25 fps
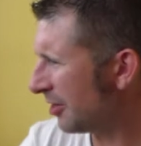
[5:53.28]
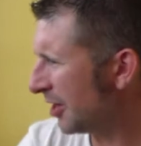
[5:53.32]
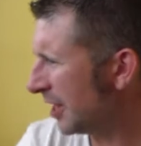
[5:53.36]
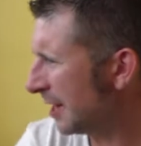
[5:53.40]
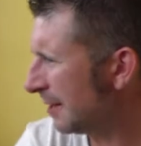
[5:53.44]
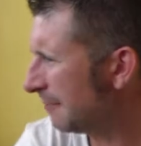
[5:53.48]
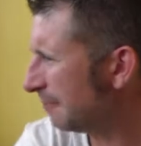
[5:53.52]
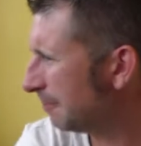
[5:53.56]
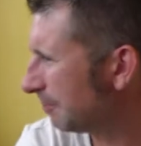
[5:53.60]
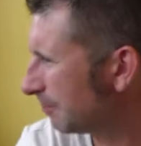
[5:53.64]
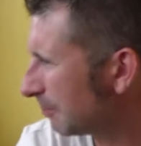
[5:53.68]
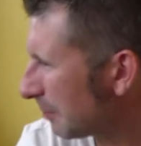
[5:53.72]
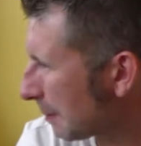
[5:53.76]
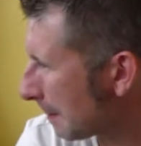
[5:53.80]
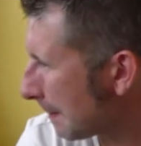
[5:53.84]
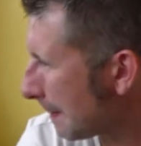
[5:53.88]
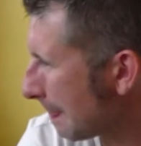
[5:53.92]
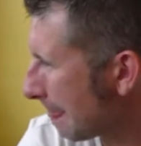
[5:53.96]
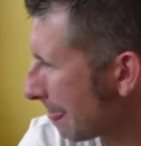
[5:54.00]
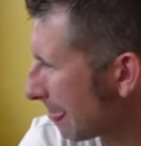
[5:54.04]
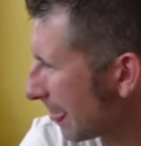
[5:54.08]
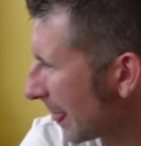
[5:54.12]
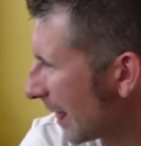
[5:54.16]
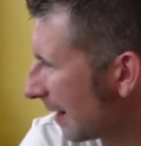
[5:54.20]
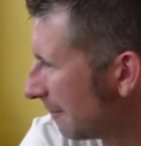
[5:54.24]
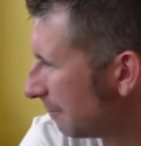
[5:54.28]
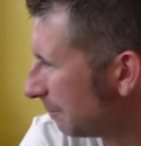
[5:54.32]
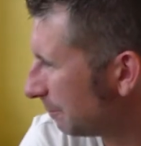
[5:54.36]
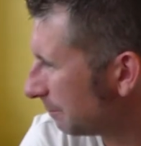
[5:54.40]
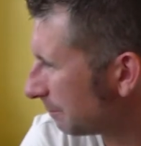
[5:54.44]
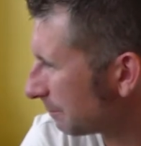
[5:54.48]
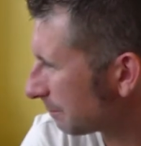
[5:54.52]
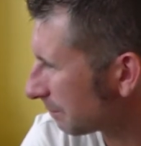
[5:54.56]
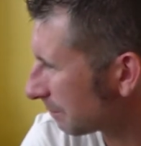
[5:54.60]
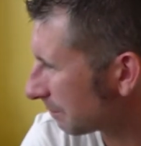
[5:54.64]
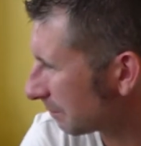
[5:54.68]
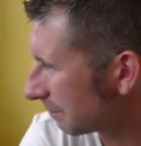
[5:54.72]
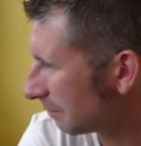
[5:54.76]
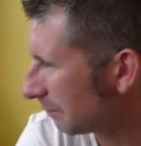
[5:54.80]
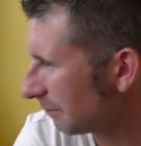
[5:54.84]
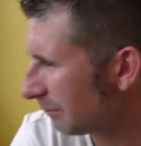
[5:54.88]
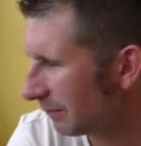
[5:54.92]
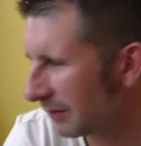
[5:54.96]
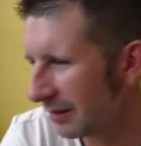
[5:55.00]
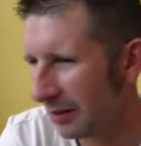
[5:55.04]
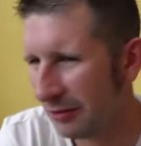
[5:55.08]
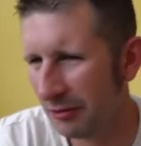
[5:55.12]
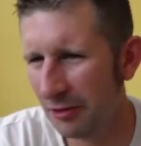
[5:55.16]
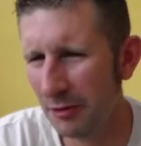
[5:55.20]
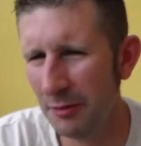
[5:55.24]
I think
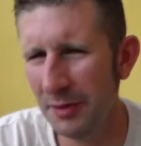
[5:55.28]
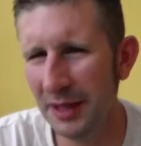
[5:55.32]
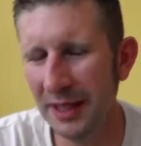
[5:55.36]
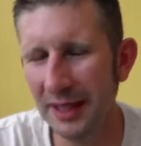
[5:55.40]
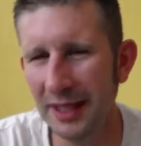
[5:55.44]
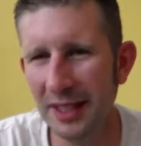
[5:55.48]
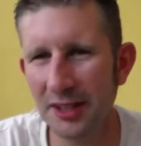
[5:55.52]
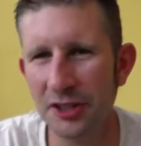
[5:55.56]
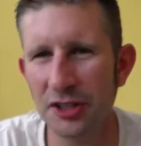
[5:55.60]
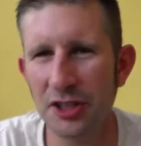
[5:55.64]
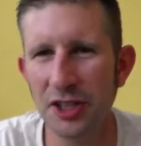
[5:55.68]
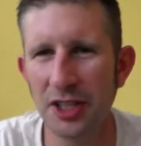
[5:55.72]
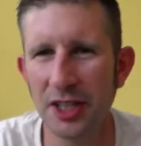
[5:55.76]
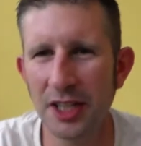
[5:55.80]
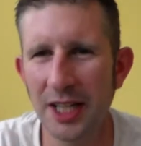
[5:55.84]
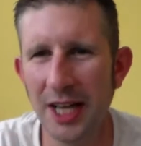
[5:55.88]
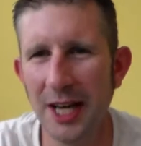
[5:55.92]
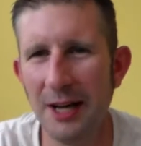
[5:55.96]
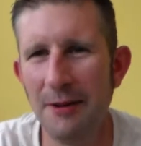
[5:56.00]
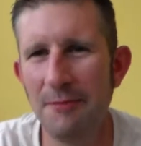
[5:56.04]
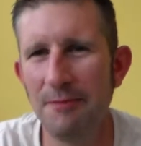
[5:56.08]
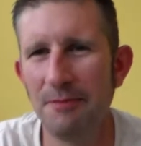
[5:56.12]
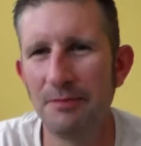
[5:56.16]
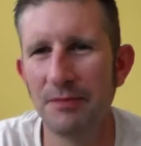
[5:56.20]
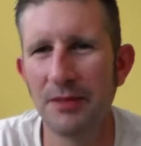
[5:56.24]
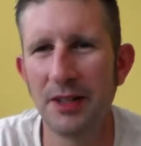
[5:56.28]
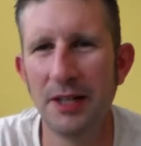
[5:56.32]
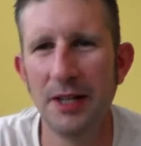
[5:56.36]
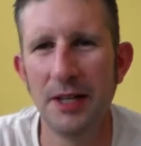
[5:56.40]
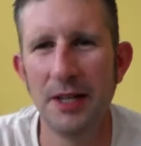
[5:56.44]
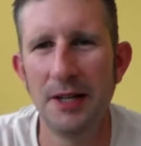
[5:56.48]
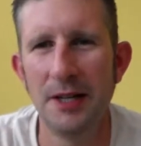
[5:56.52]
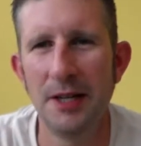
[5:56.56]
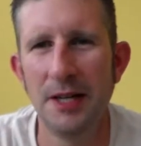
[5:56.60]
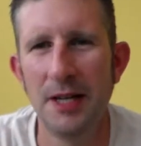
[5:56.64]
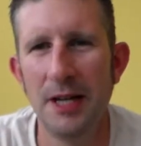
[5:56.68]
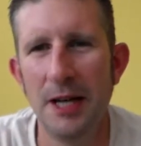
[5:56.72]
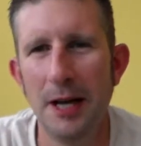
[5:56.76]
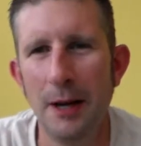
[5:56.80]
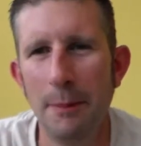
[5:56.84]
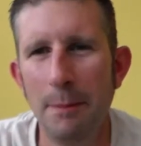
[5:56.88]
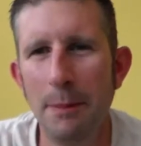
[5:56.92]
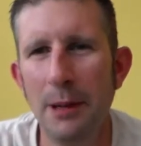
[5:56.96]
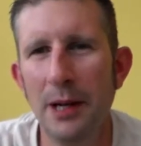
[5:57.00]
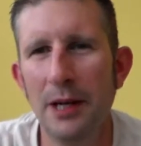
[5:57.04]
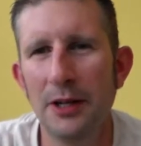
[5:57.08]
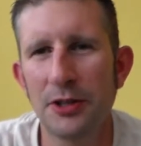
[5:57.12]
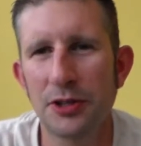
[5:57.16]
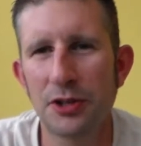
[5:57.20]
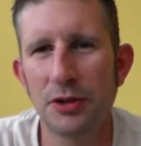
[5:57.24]
for me that's going to get
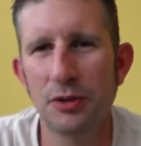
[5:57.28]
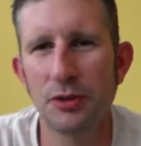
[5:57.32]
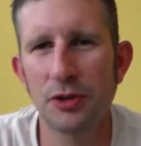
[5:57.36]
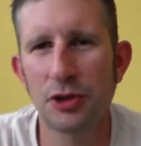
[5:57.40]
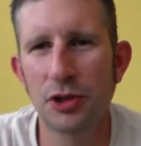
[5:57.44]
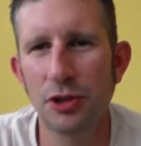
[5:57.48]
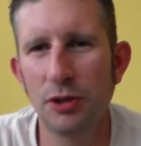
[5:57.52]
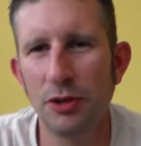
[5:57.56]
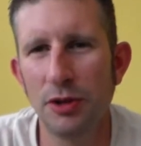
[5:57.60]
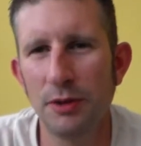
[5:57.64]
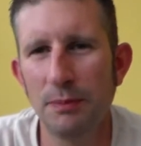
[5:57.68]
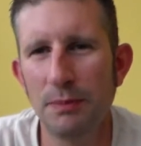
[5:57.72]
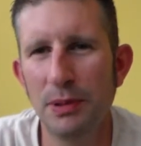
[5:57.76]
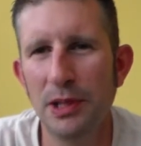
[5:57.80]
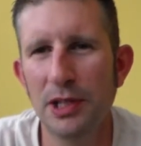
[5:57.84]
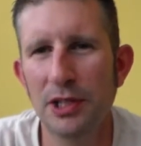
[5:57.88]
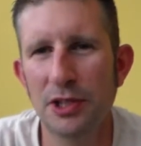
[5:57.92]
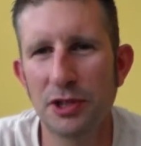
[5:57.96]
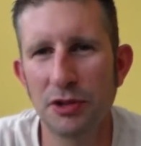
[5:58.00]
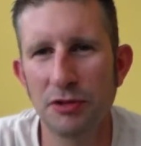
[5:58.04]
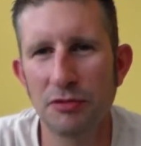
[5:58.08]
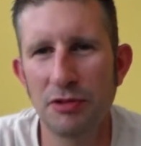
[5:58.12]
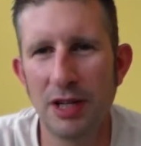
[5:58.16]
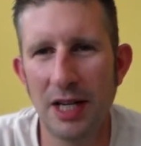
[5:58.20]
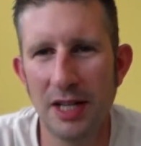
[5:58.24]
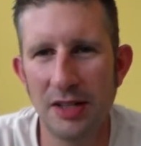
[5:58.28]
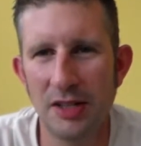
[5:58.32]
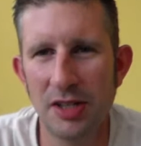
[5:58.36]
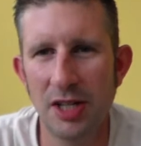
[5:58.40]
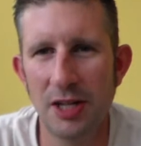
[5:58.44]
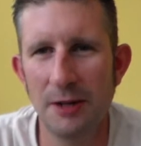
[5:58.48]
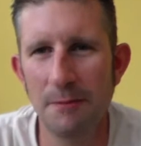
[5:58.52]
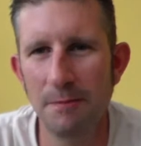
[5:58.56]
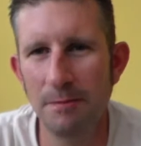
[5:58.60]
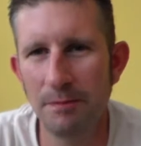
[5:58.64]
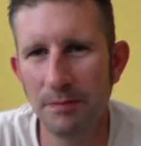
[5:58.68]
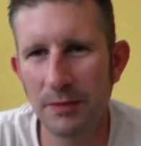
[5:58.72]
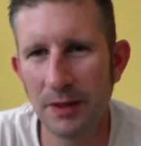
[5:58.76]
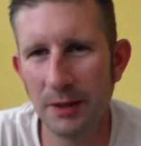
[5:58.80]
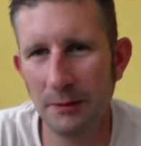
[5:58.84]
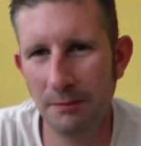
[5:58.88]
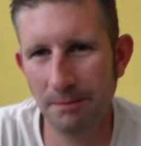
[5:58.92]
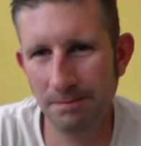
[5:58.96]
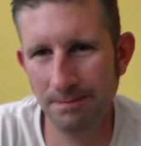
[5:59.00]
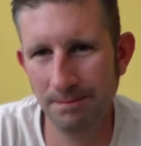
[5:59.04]
personal rating